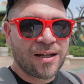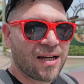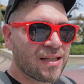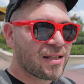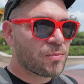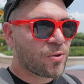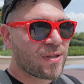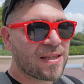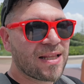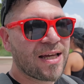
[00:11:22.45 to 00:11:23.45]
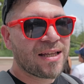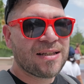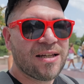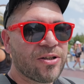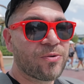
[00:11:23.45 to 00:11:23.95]
Anything more than
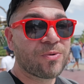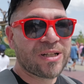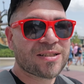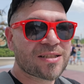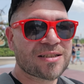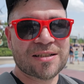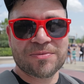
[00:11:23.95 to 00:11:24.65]
that, you risk